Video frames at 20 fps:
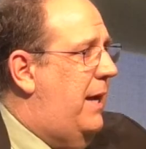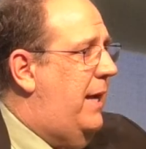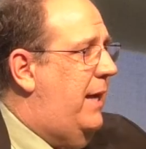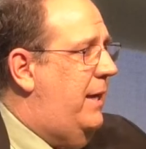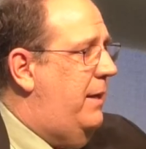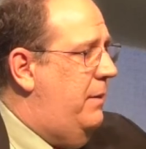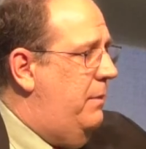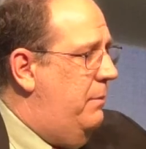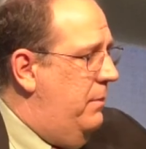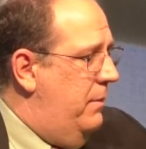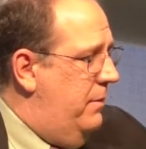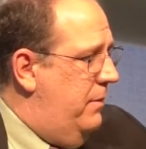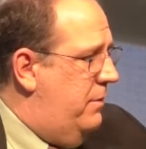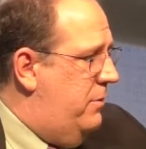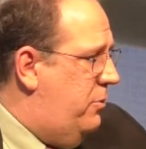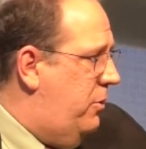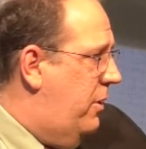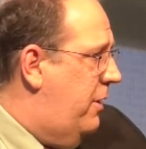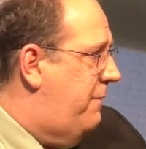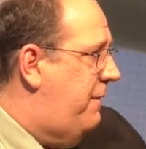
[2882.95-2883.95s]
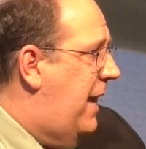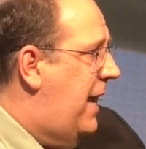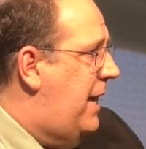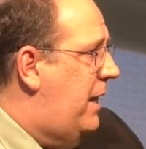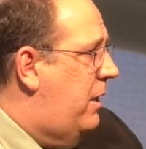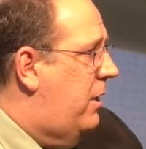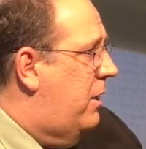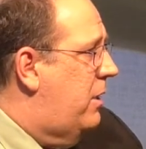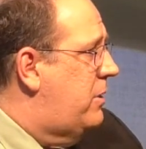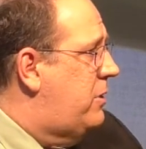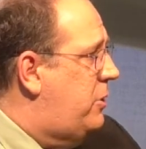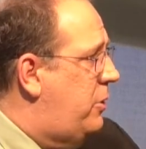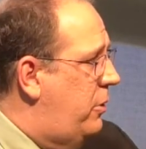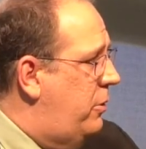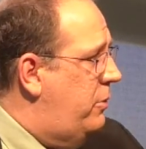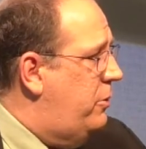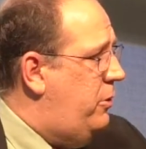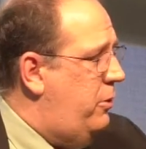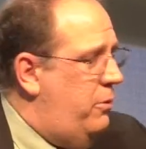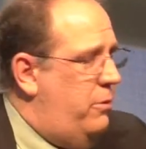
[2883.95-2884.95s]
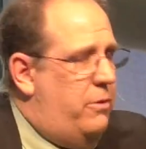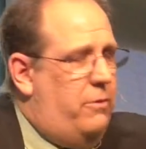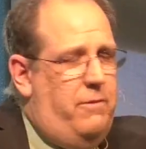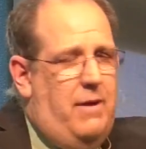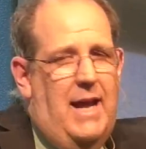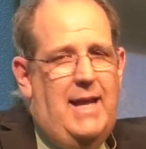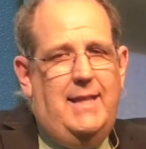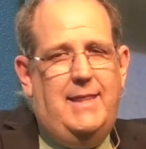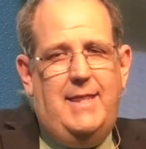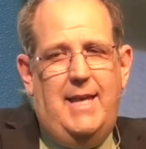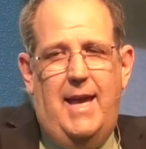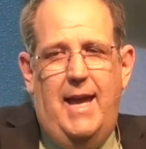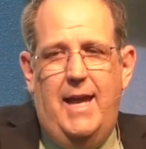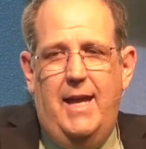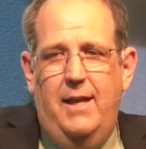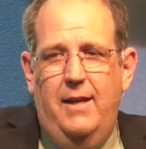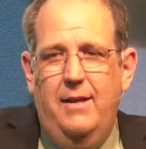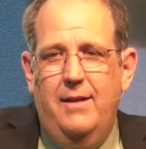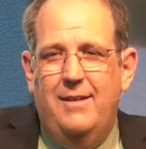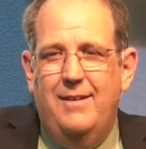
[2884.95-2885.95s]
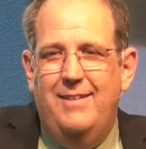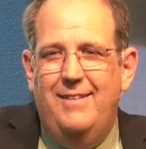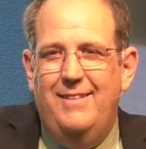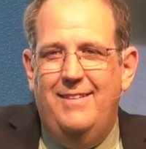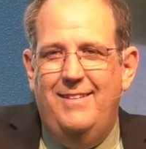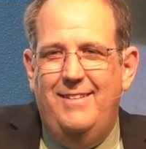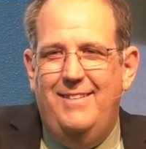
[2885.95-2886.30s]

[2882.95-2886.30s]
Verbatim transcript: my sort of anger to do the right thing?